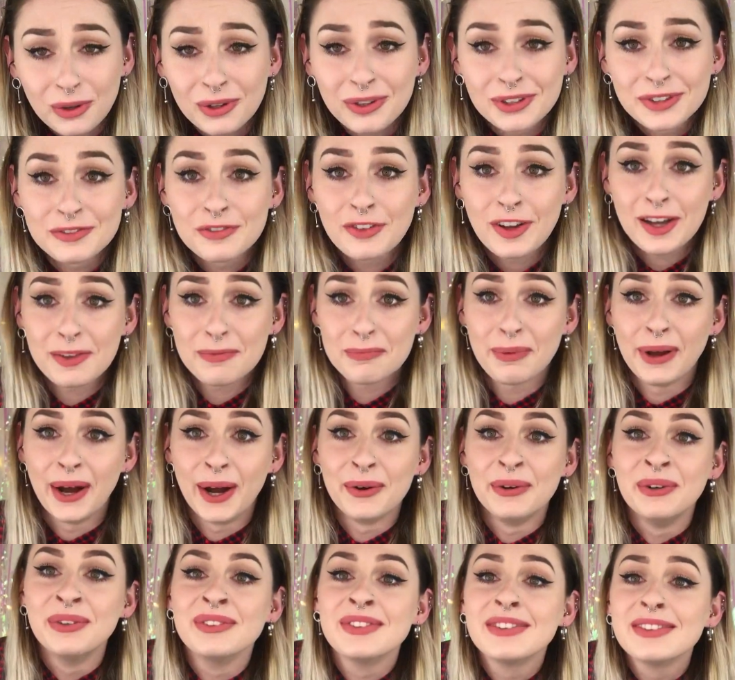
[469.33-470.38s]
were only five
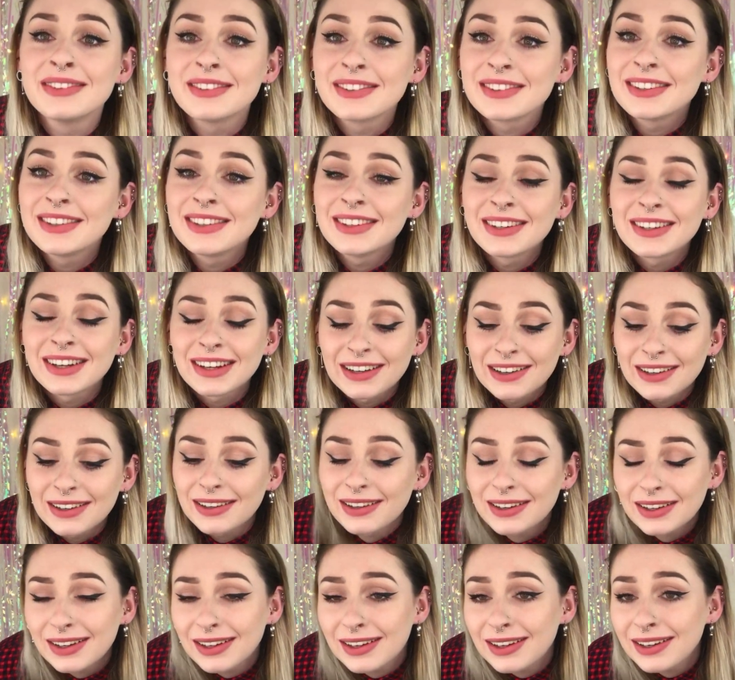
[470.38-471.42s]
pounds. Oh!